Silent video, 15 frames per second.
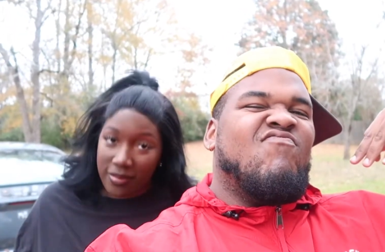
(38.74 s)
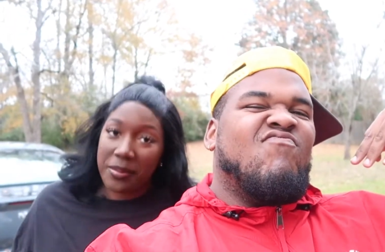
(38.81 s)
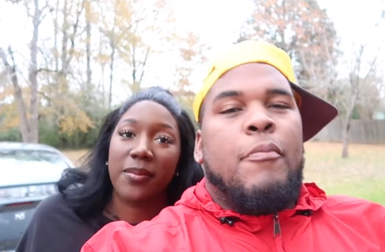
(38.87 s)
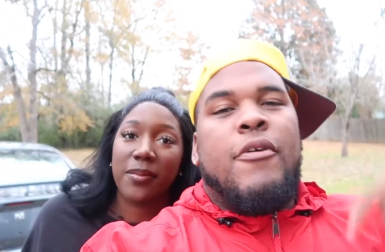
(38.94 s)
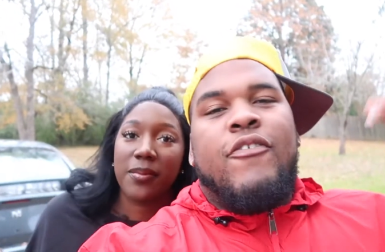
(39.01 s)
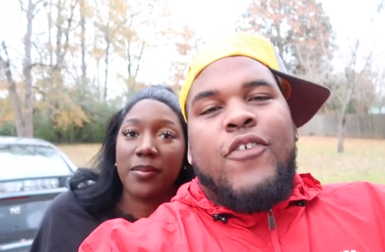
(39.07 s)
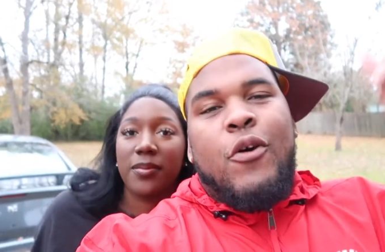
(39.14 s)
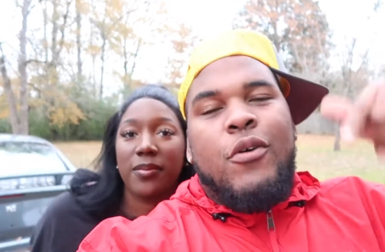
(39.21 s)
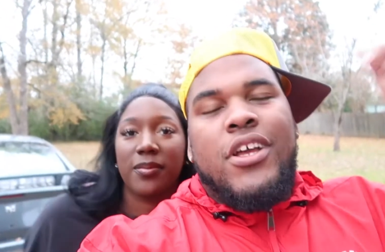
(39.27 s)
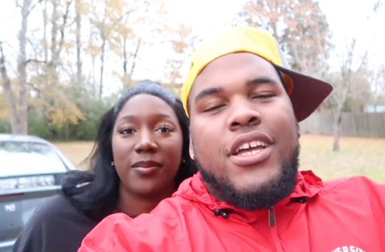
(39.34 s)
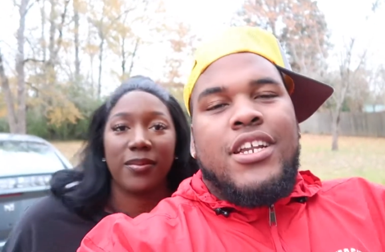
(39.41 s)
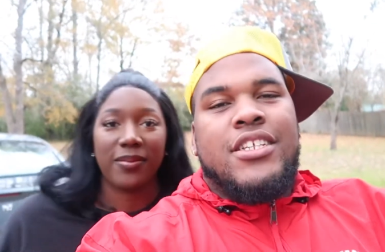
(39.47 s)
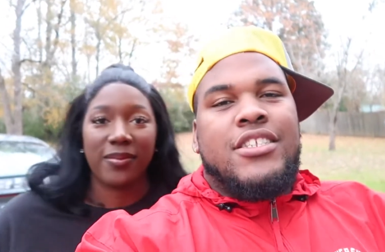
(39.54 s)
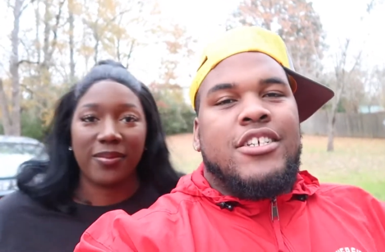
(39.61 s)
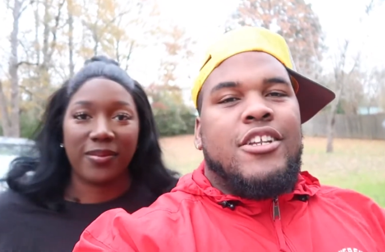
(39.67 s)
Speaker 1: Before we get
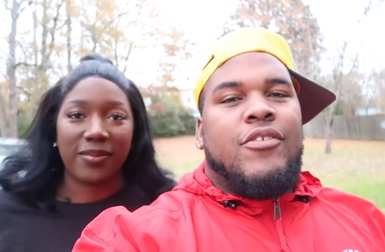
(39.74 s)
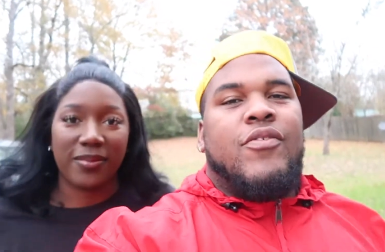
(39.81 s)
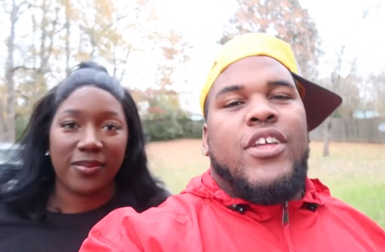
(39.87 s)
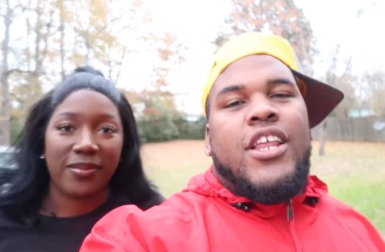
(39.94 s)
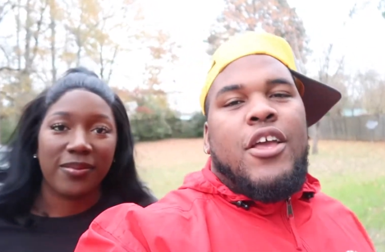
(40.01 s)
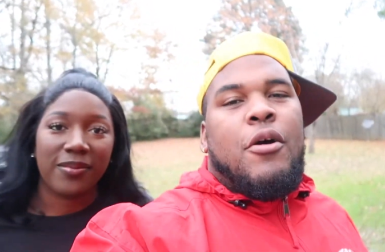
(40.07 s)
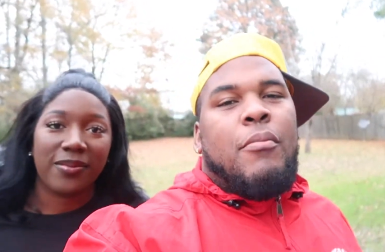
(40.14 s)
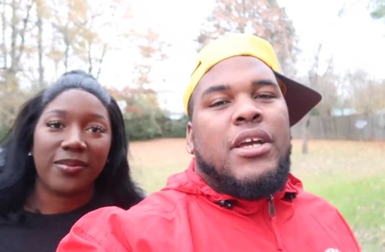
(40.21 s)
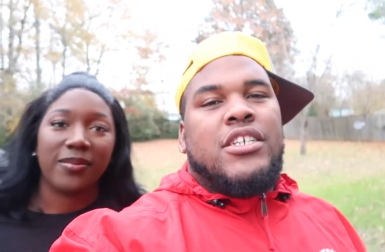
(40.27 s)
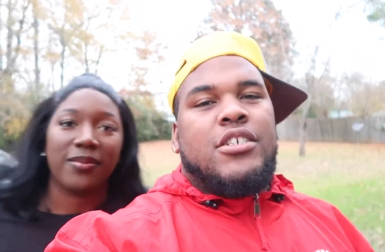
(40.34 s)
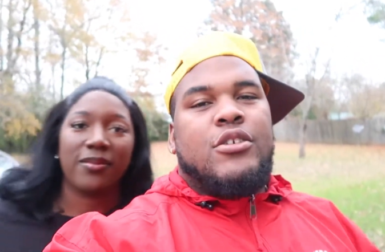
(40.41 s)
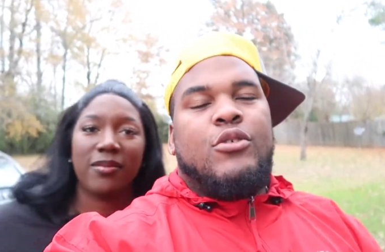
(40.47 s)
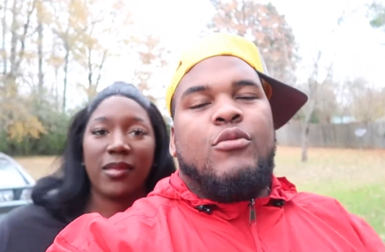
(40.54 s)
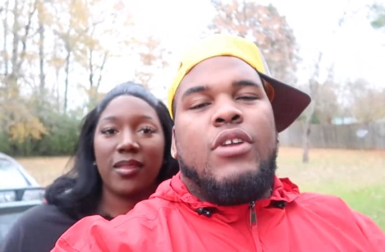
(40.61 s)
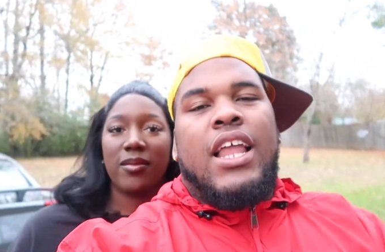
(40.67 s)
into the video, make
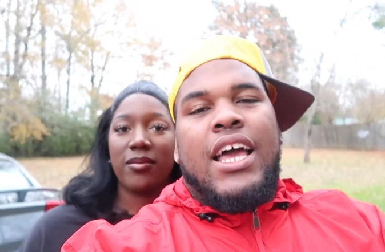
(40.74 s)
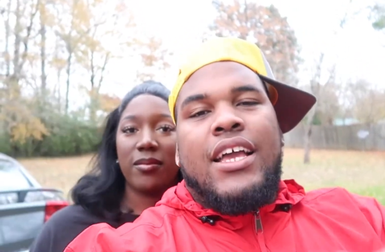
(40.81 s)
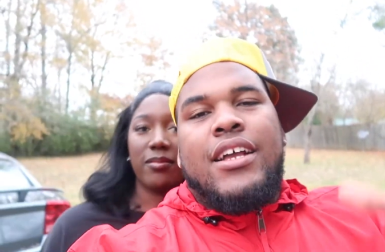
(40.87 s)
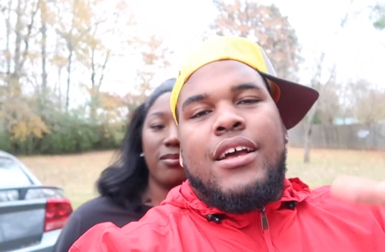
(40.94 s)
sure you like,